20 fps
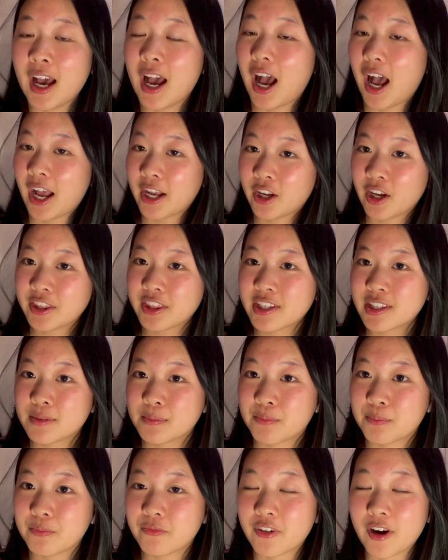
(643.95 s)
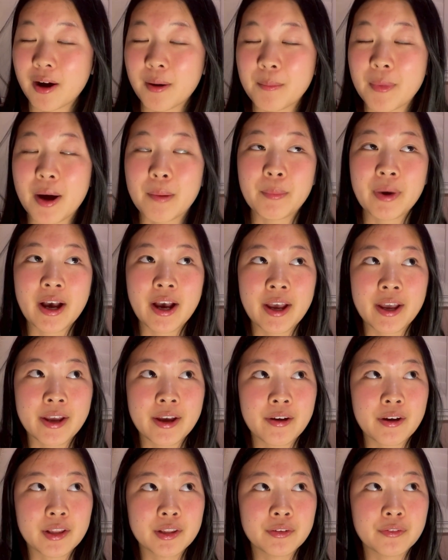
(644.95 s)
I got this from
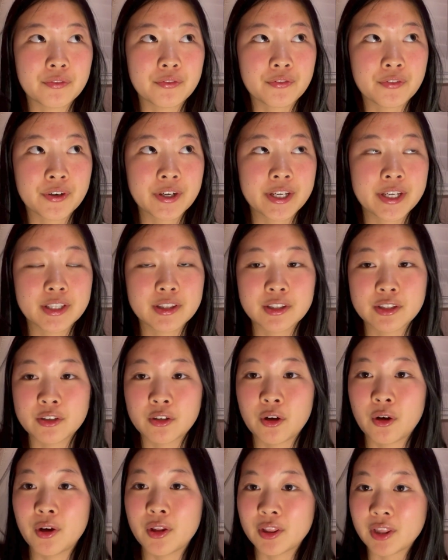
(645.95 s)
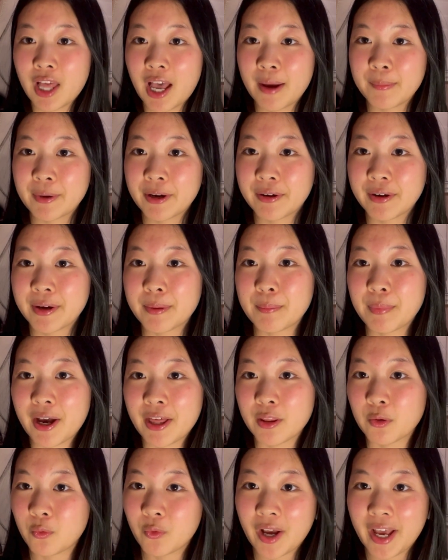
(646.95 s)
my free little library, by
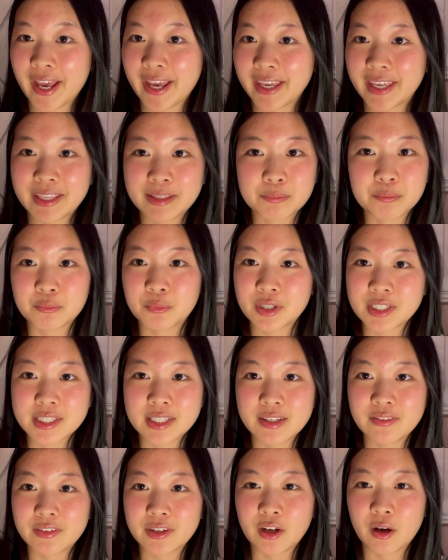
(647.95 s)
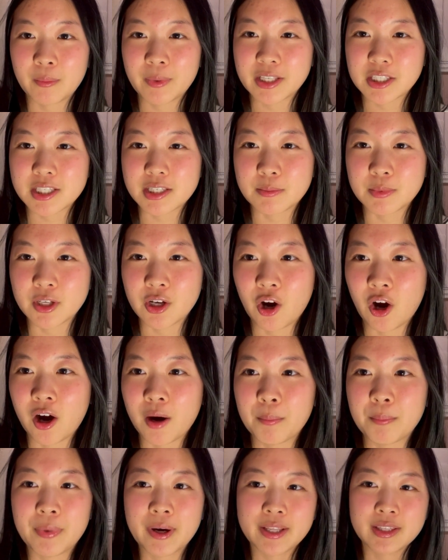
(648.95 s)
the way. It wasn't even on my
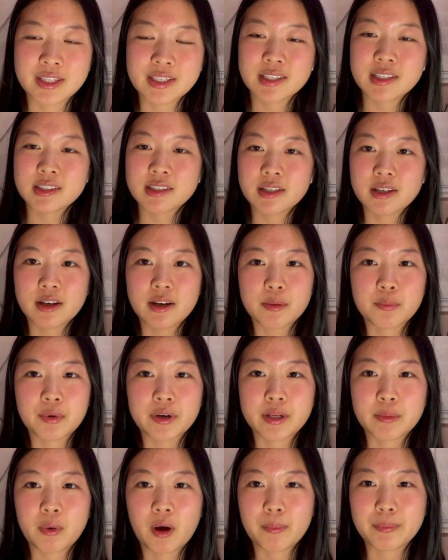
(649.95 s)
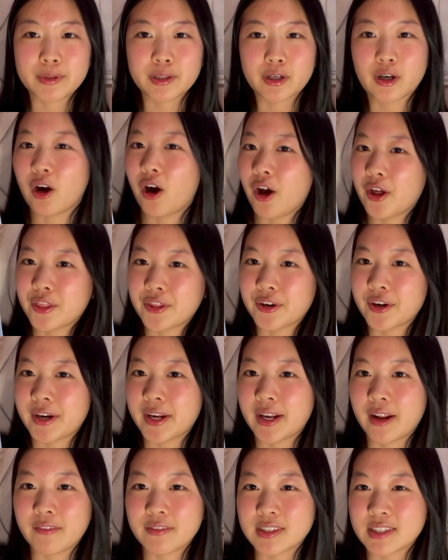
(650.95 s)
TBR, but this is a pretty popular author
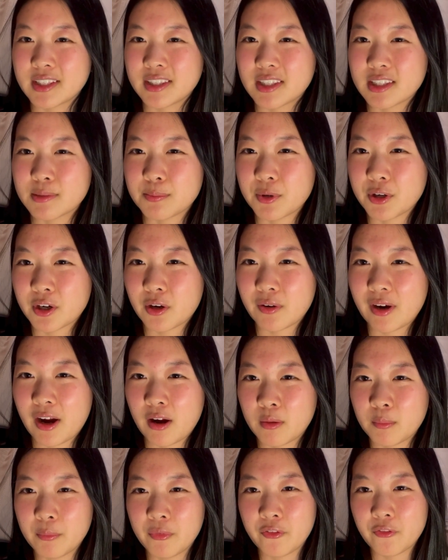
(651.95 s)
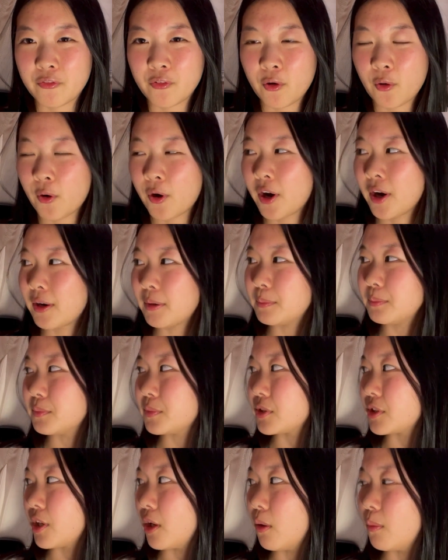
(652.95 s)
and I've seen this book around before,
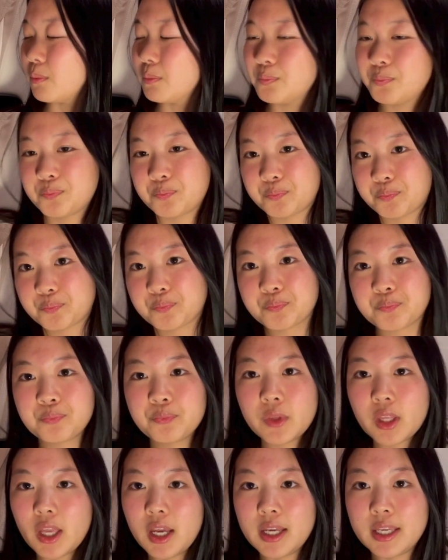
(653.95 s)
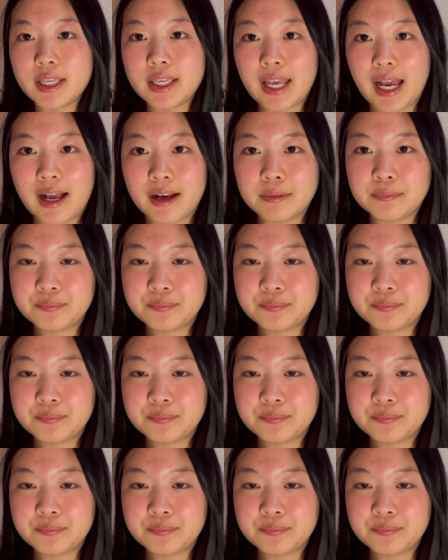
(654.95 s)
so yeah.